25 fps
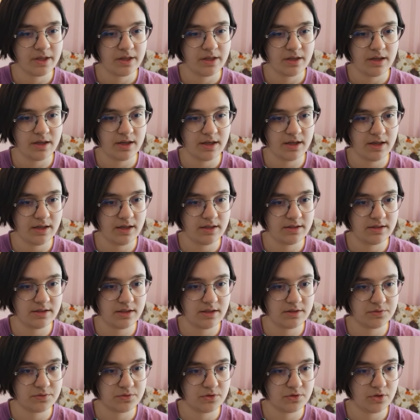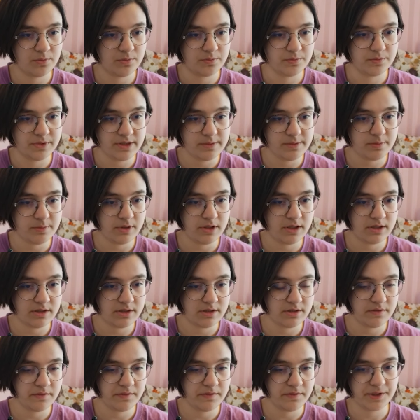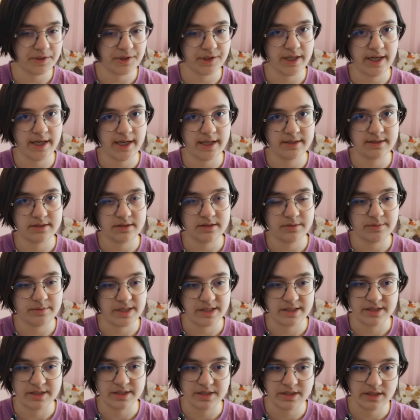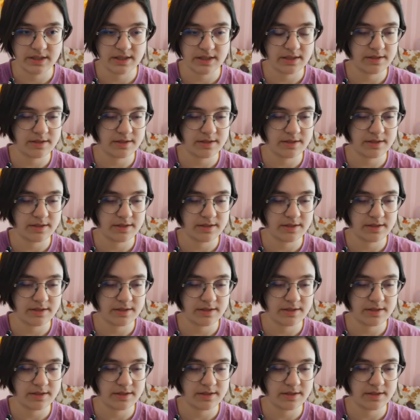and then from this part we're gonna edit the messages.